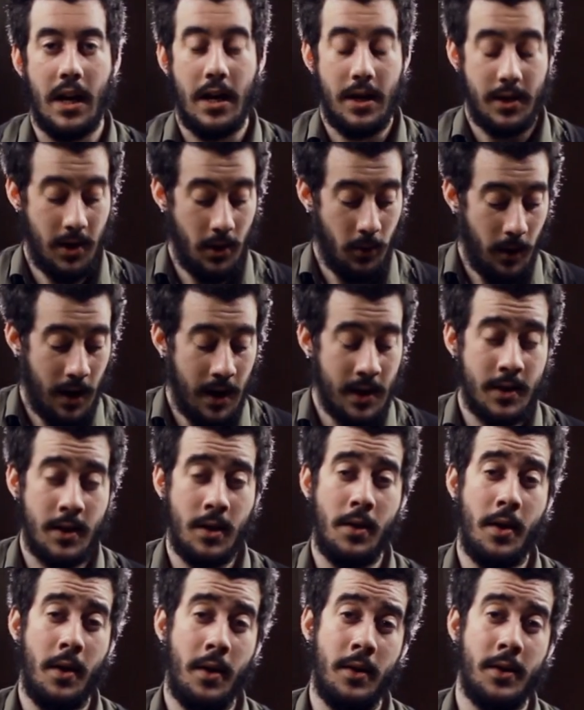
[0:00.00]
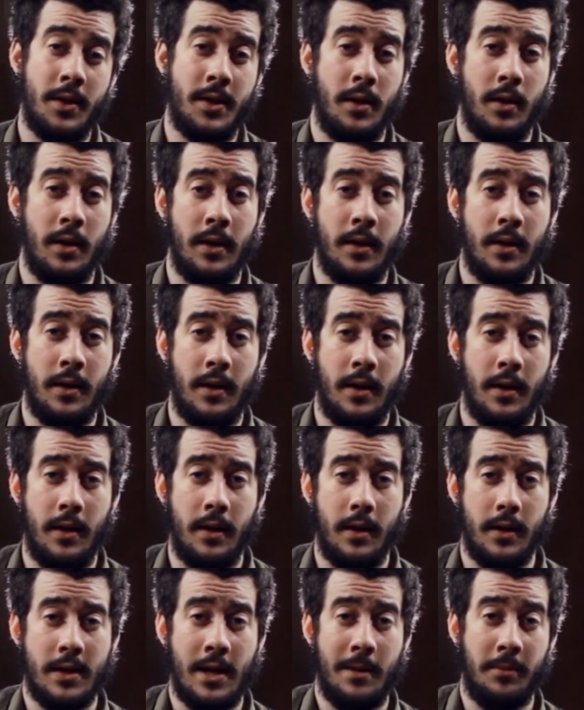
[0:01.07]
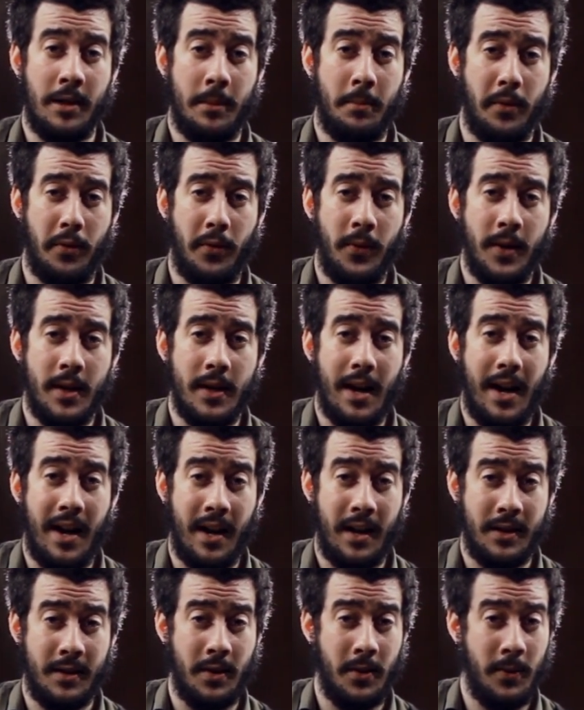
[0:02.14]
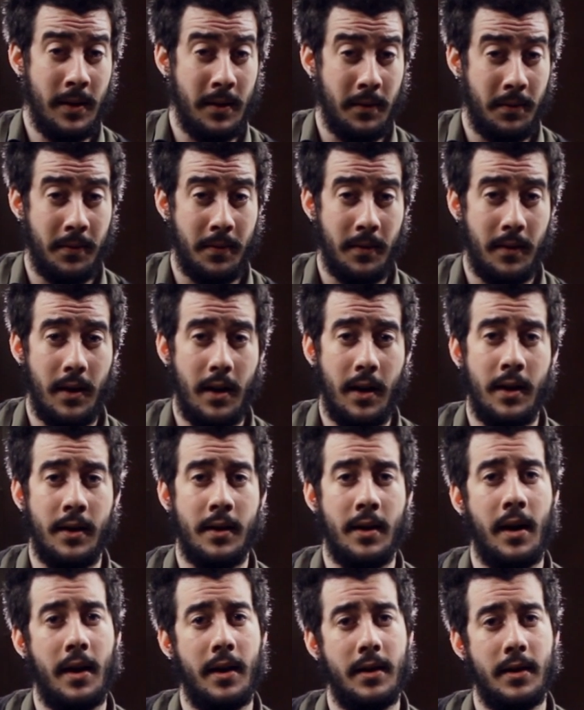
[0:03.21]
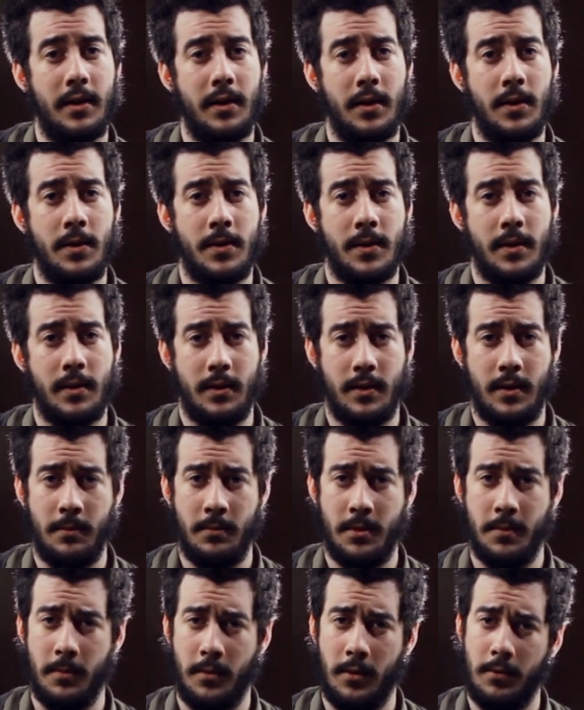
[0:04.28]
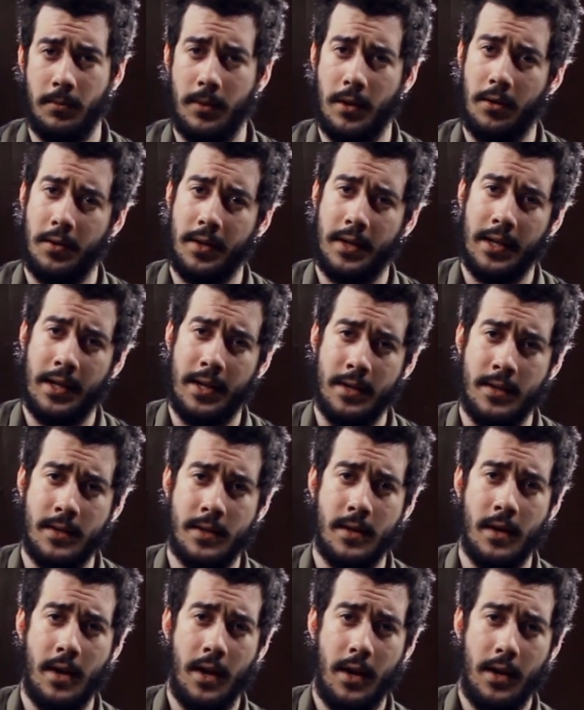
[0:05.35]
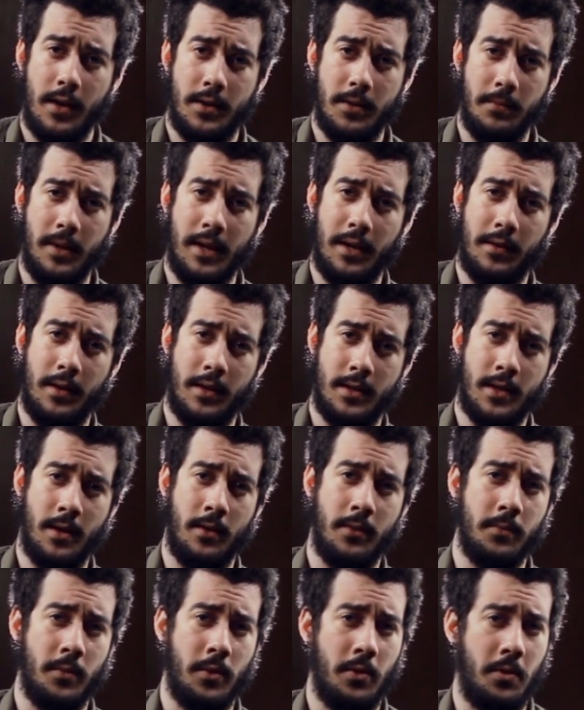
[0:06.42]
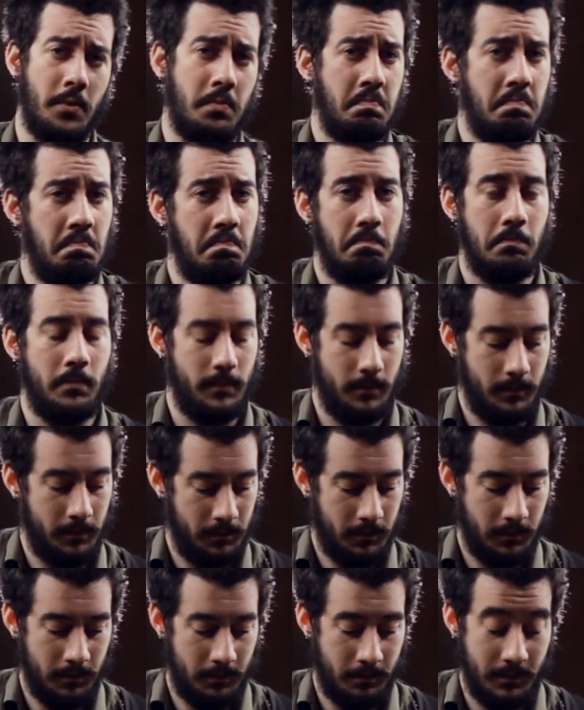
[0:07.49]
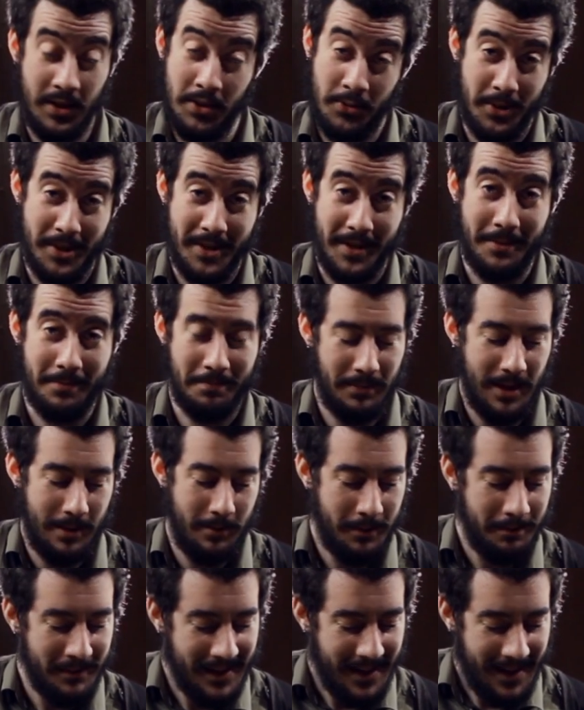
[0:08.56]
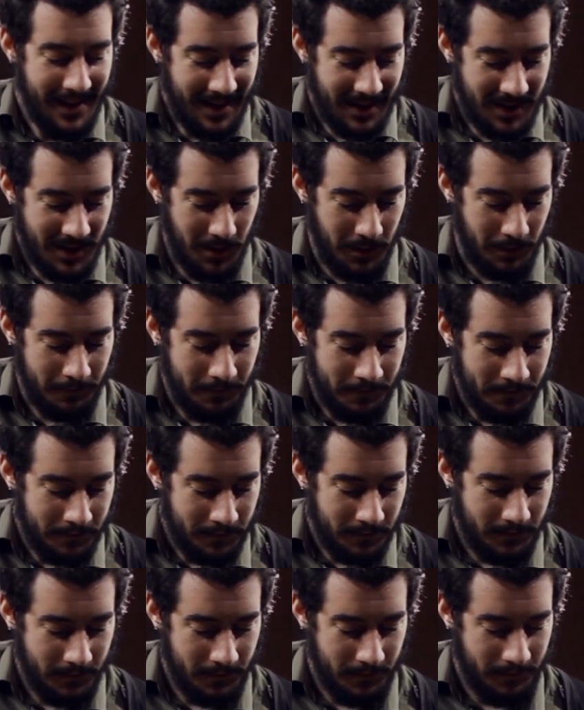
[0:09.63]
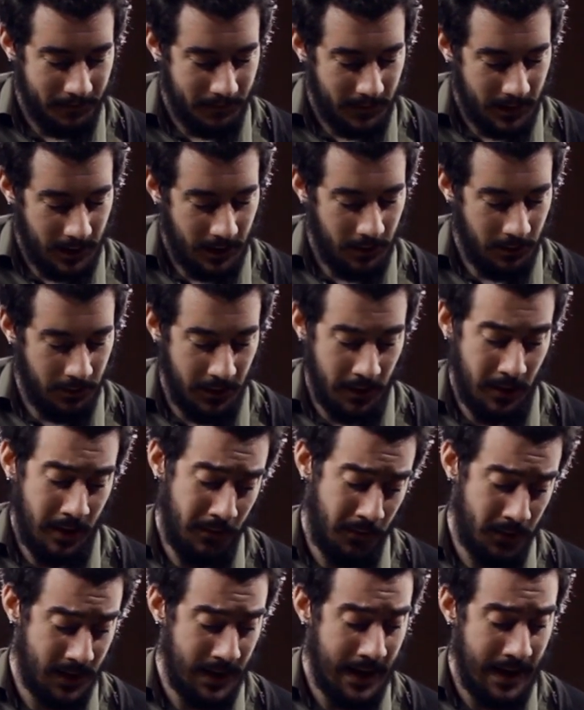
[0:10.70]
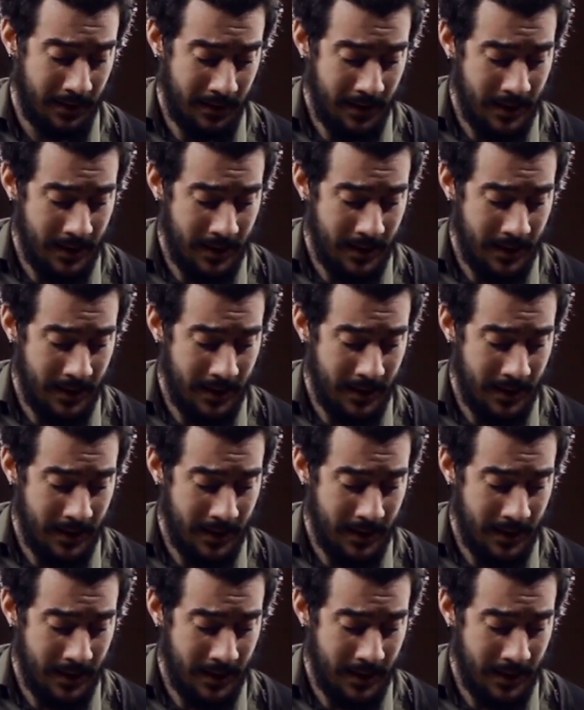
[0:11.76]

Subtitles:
So, as you heard in example number 3, I had a riff and I used some small melodic lines to make that sound more interesting, maybe. So, the riff is like